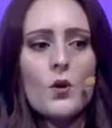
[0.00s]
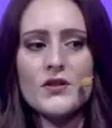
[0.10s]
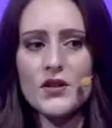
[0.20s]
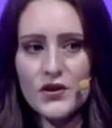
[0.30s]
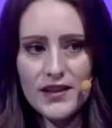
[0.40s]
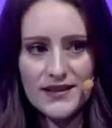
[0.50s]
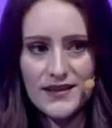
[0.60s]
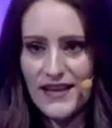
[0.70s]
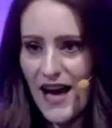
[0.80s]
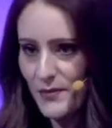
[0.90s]
what degree does
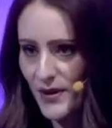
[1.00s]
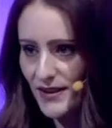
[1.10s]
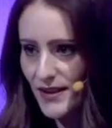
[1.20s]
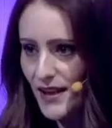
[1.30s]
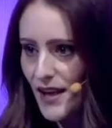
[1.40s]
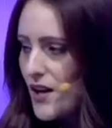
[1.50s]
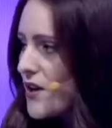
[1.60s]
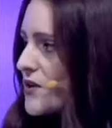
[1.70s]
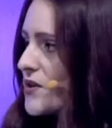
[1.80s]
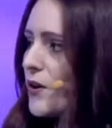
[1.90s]
this happen?
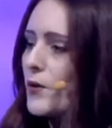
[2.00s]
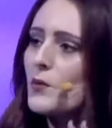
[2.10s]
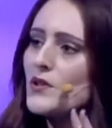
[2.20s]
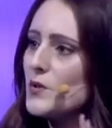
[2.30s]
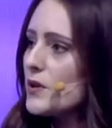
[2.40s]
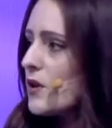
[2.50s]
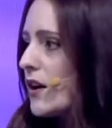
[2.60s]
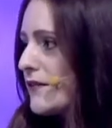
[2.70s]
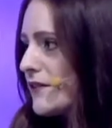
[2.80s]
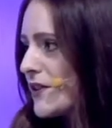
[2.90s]
So we do a
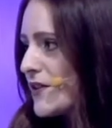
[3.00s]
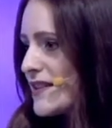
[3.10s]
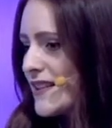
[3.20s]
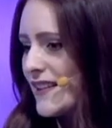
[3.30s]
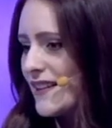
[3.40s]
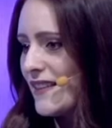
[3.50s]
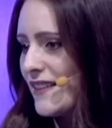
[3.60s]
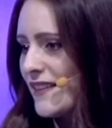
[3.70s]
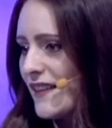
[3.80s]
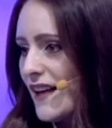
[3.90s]
lot of literacy
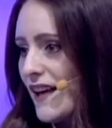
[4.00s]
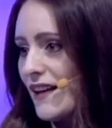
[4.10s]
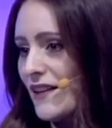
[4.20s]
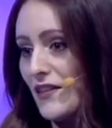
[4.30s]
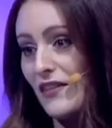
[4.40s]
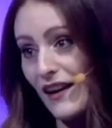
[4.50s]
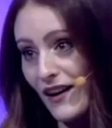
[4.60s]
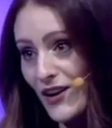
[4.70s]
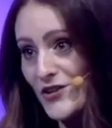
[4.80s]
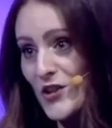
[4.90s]

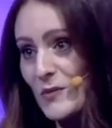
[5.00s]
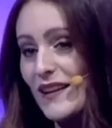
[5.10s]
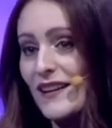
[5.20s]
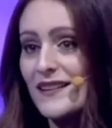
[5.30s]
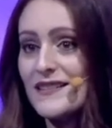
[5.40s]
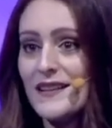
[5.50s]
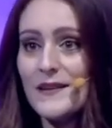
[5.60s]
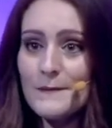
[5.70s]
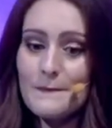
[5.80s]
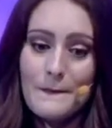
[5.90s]
there just because,
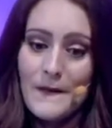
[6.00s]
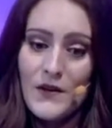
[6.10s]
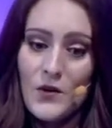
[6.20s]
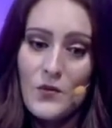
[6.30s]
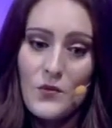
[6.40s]
you know,